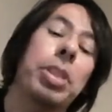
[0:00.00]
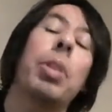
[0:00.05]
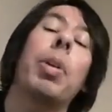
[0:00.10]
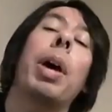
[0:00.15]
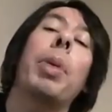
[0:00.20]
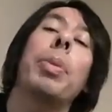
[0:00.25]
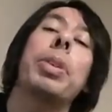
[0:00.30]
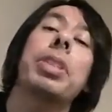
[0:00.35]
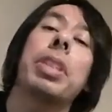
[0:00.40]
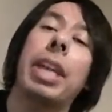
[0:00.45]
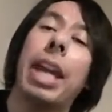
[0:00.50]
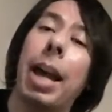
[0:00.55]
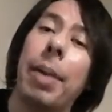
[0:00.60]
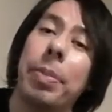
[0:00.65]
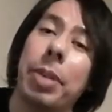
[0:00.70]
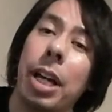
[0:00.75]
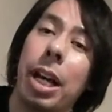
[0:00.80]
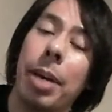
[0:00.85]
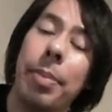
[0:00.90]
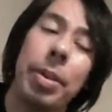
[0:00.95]
So I went to
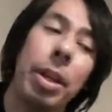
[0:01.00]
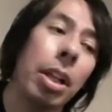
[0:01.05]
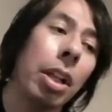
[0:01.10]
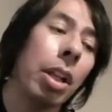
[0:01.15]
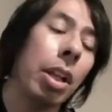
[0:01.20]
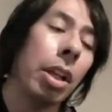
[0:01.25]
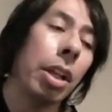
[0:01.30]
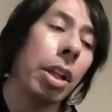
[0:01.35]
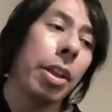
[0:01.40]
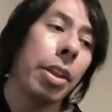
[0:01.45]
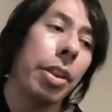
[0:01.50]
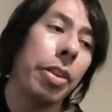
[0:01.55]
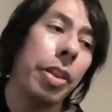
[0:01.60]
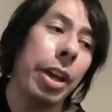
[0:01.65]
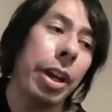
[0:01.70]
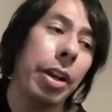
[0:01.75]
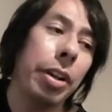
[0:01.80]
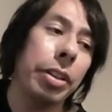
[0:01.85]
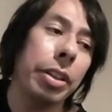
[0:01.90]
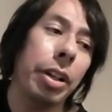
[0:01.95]
Capcom
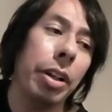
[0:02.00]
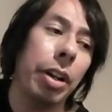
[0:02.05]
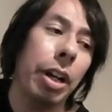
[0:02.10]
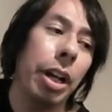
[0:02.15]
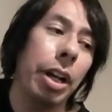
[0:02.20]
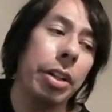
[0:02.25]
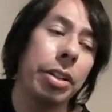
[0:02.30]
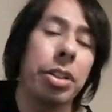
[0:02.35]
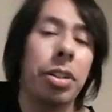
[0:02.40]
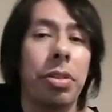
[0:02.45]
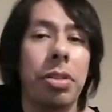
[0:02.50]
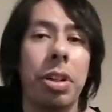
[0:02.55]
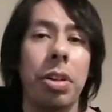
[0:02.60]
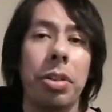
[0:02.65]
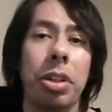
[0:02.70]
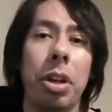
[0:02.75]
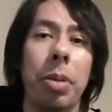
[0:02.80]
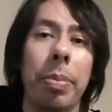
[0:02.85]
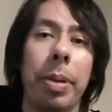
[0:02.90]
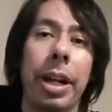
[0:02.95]
there, their
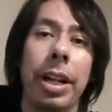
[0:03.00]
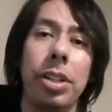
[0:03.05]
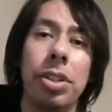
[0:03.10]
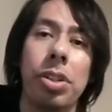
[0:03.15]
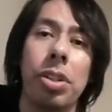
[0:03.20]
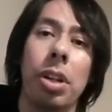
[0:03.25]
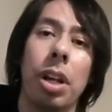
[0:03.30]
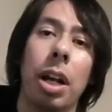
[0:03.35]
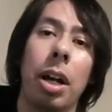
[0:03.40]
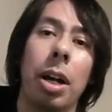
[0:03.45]
Tokyo branch.